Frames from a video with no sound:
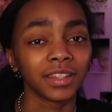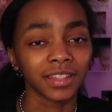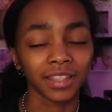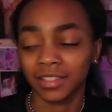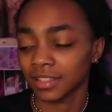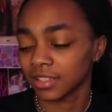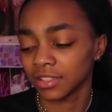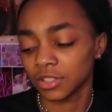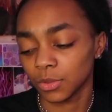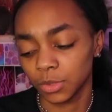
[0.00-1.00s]
And yes,
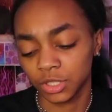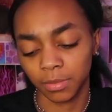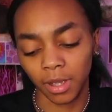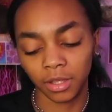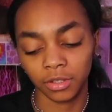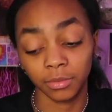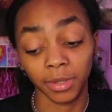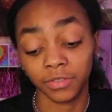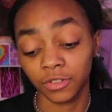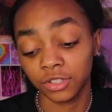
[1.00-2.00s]
it's a squishmallow,
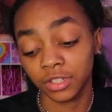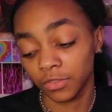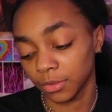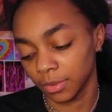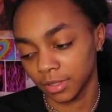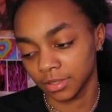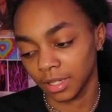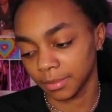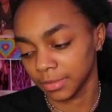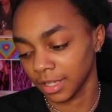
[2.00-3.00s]
my first ever one.
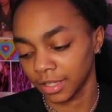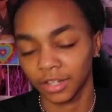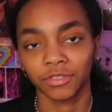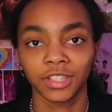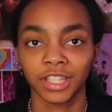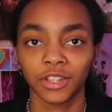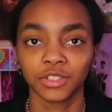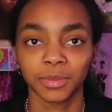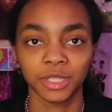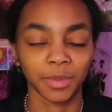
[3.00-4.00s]
I don't really care
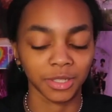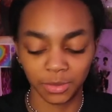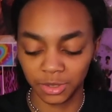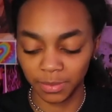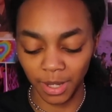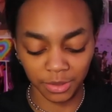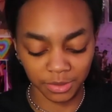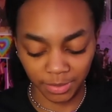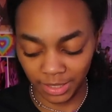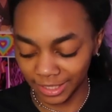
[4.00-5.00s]
too much about
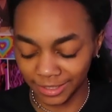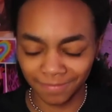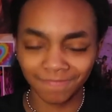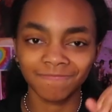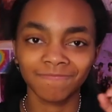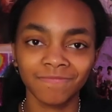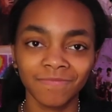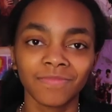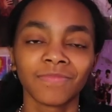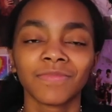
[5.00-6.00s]
squishmallows, but like,
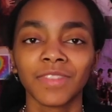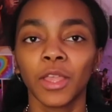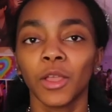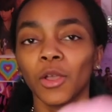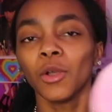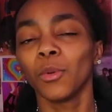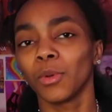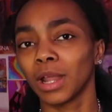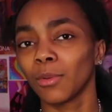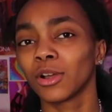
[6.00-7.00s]

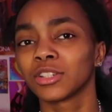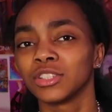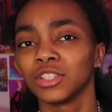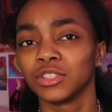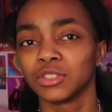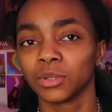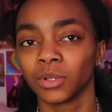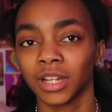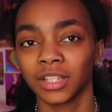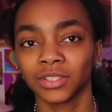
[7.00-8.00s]
when I walked into the
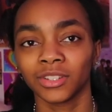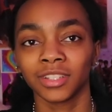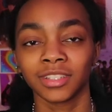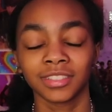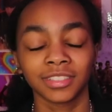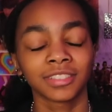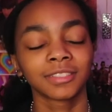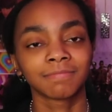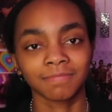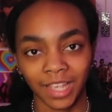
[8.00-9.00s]
store and I saw this,
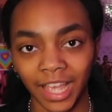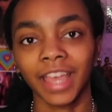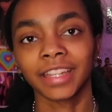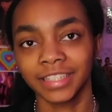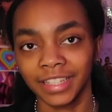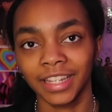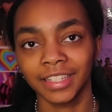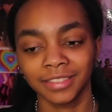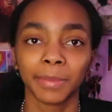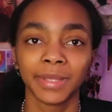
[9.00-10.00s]
I had to get
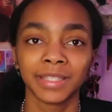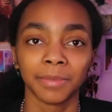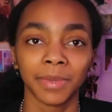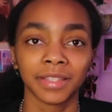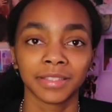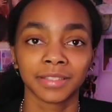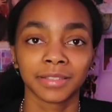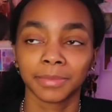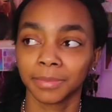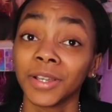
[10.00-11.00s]
My bed's a
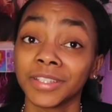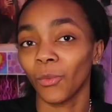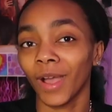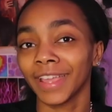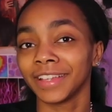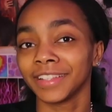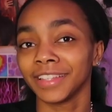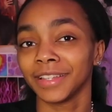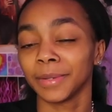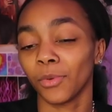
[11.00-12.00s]
mess, but why
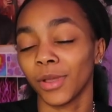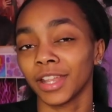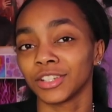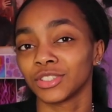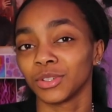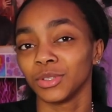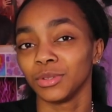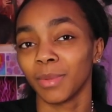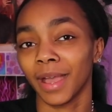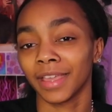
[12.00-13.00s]
clean up? Why not show
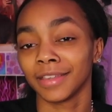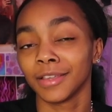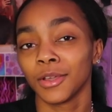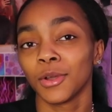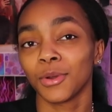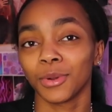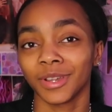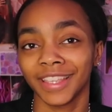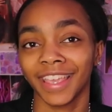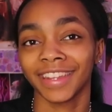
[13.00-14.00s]
you my
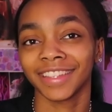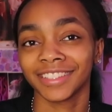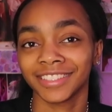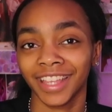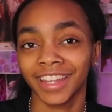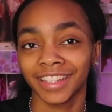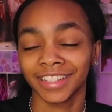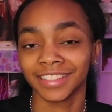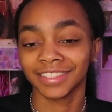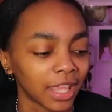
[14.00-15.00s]
organic
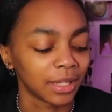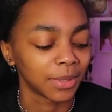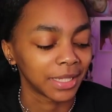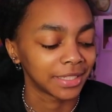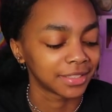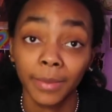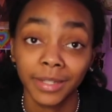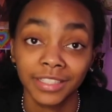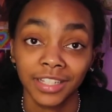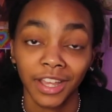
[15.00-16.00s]
setting? Anyways, I'm
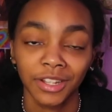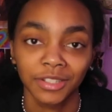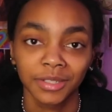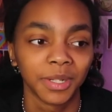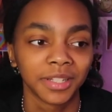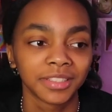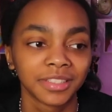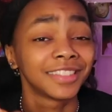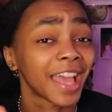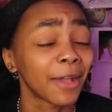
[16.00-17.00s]
kind of tired, but
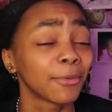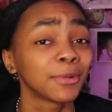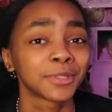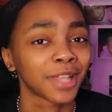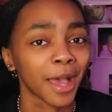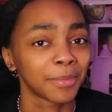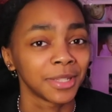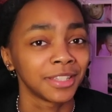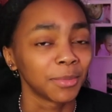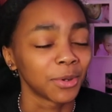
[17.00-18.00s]
that won't stop
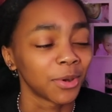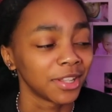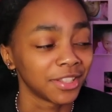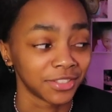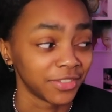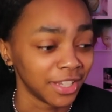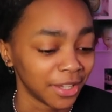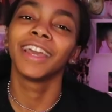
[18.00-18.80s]
me from recording this video.